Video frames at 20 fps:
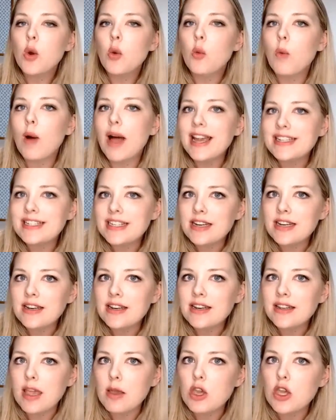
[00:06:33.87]
Why didn't
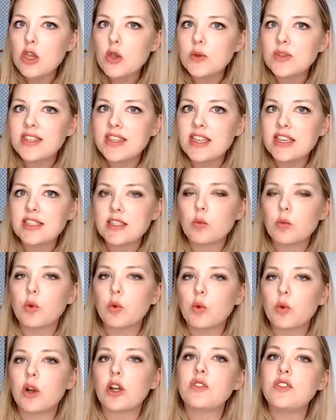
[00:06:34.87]
they use this
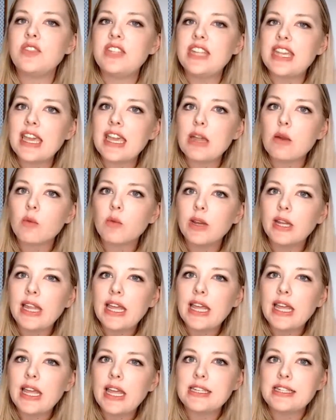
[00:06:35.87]
word? You're digging
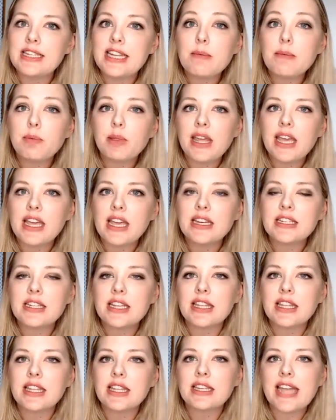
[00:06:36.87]
really deeply
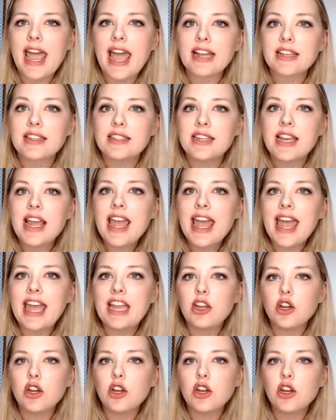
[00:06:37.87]
into the text
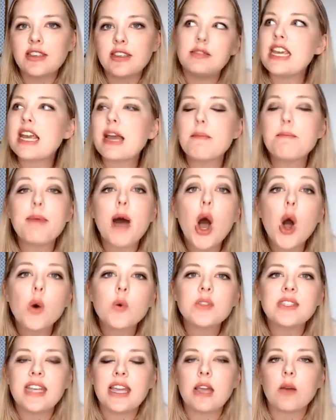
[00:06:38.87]
and you're
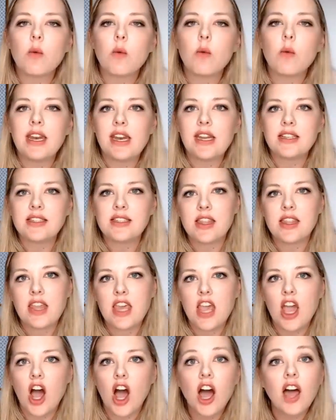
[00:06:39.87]
decomposing what it is that
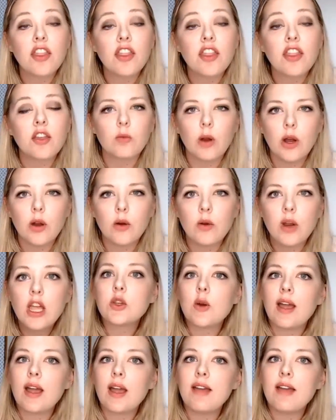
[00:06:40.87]
the author wrote.
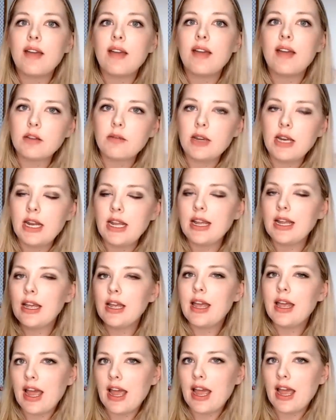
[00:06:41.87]
So I have a shared reading
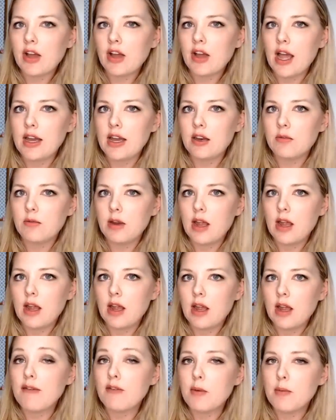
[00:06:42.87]
and I have a guided
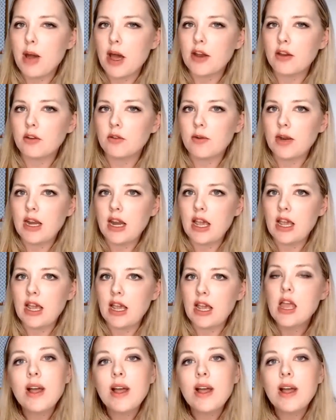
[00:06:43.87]
and I have a modeled reading.